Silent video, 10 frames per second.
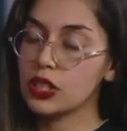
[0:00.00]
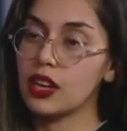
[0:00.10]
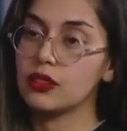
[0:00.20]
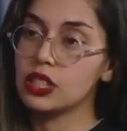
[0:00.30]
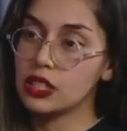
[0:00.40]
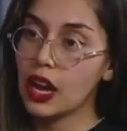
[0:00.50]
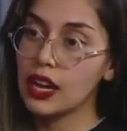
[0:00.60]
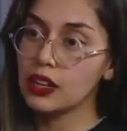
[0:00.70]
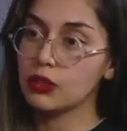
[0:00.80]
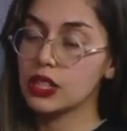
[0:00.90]
kind of
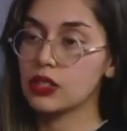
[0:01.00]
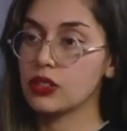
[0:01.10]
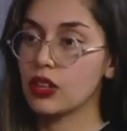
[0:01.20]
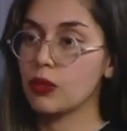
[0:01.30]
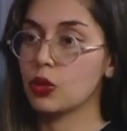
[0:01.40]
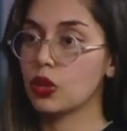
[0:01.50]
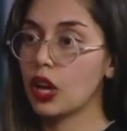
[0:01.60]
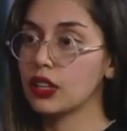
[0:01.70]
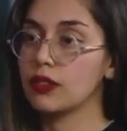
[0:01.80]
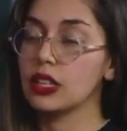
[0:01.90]
denying racism or
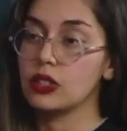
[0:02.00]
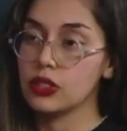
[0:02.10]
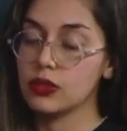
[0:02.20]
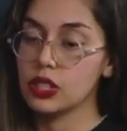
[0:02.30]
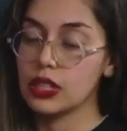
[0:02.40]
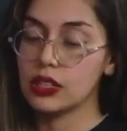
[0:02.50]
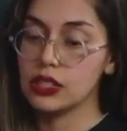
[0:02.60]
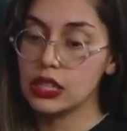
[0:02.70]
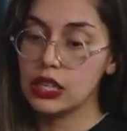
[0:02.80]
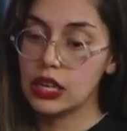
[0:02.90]
not giving the service
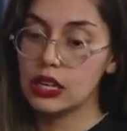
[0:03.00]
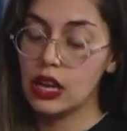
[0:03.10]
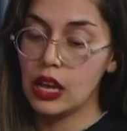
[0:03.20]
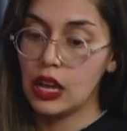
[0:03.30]
that's needed,